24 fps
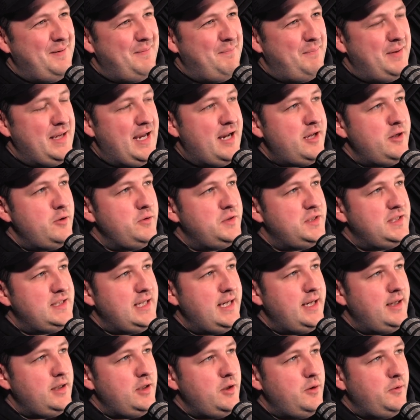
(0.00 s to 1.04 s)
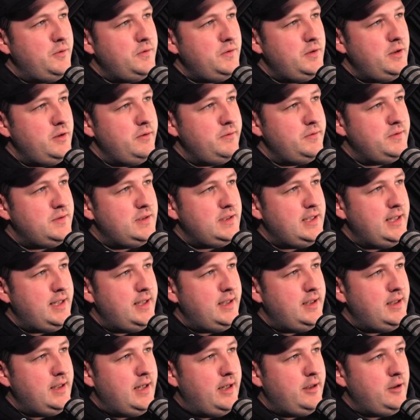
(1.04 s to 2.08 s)
But yet you see it. You
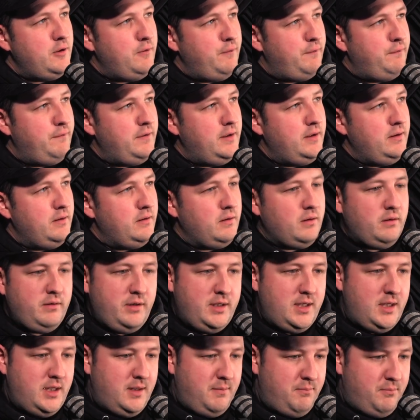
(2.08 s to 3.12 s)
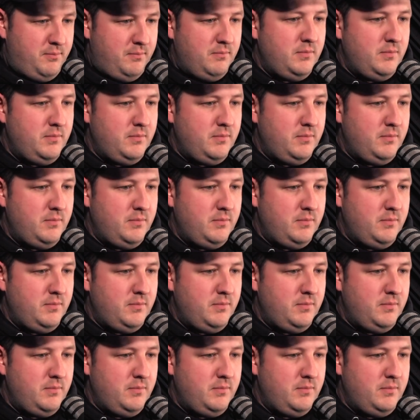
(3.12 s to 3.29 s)
see and you feel the